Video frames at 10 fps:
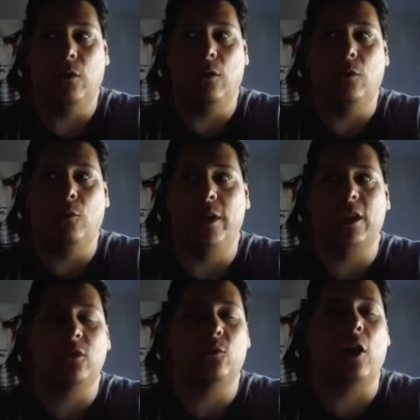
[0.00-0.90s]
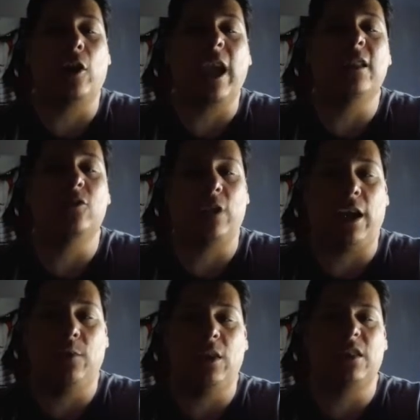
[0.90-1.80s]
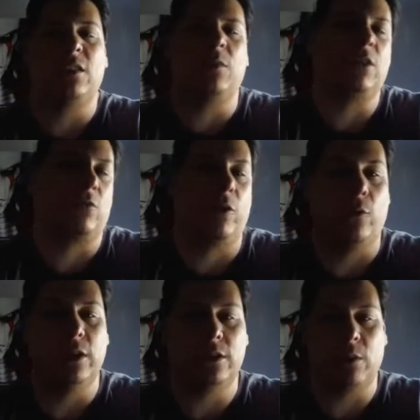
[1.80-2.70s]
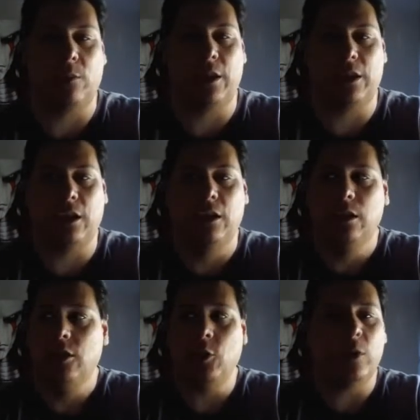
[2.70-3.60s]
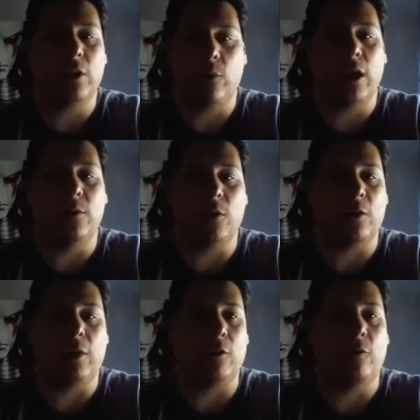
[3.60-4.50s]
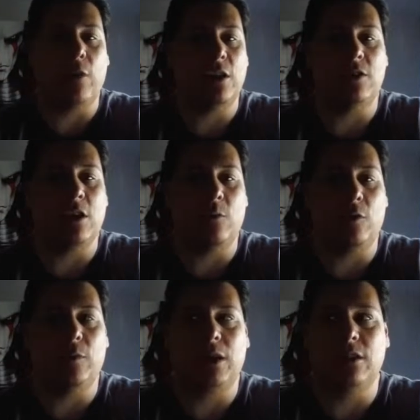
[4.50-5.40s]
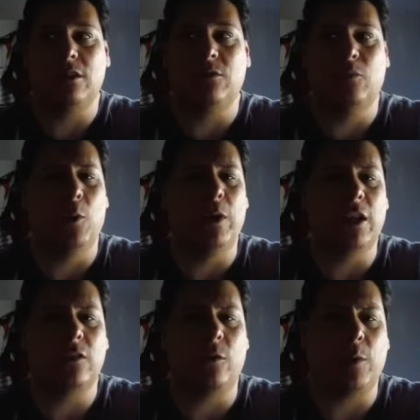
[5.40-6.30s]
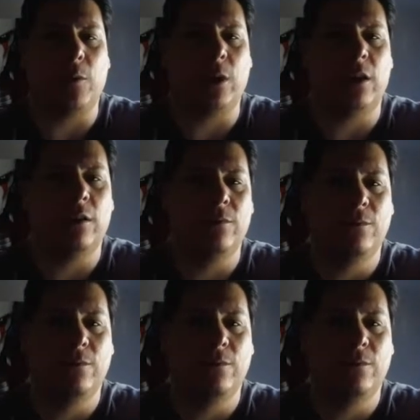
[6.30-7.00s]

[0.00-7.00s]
Oh, because our hands are tied, because somebody's already written something about that. Nobody can write a book about revenge anymore because Moby Dick's already been written.